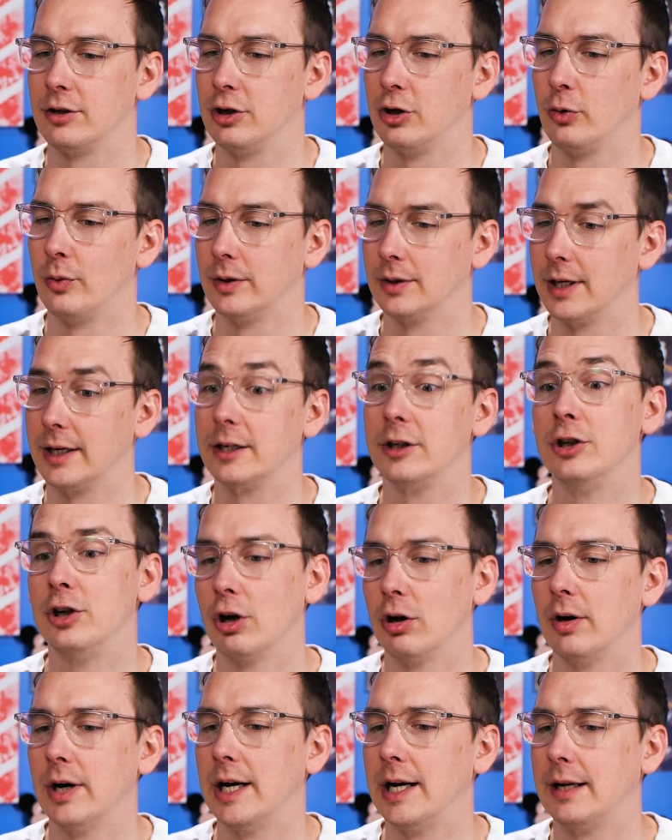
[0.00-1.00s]
doing like
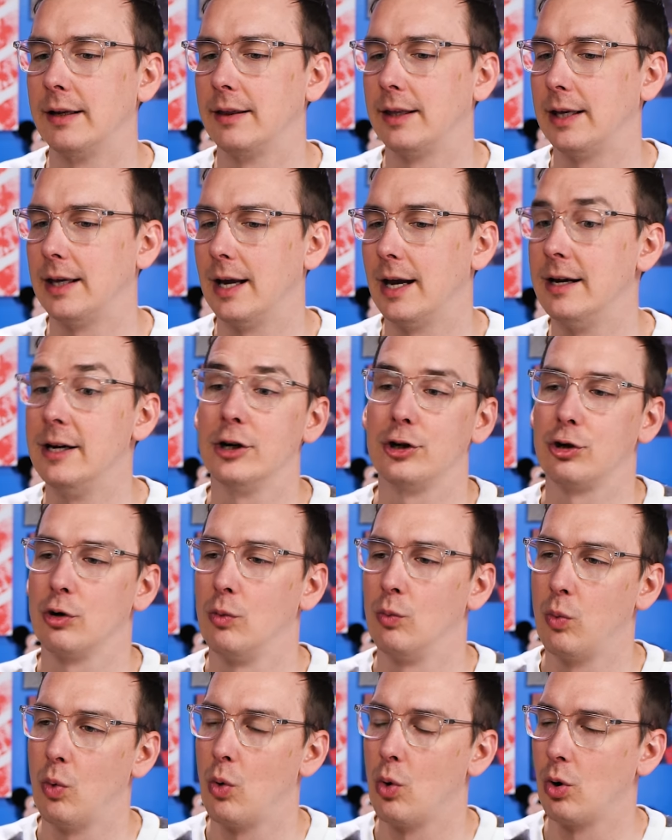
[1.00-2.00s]
during the initial
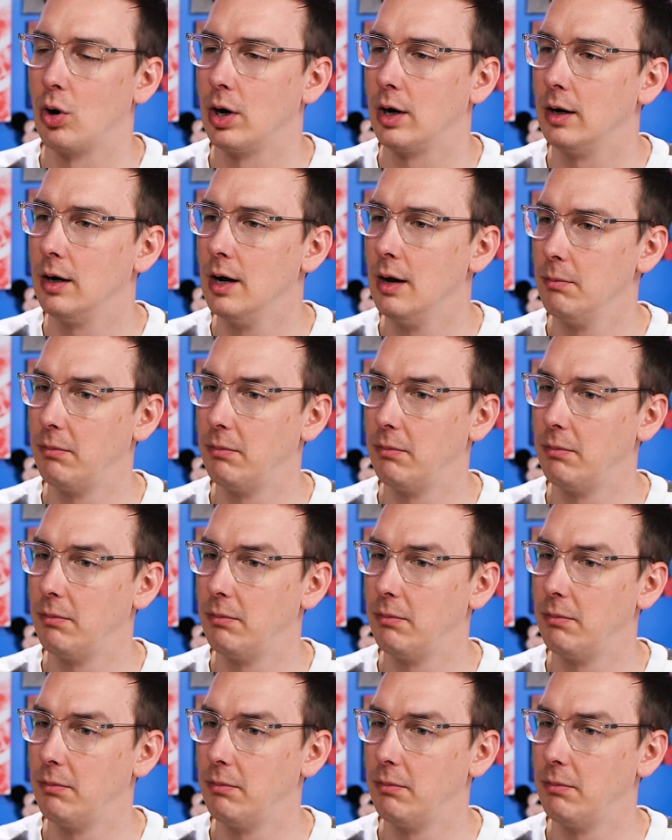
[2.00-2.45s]
war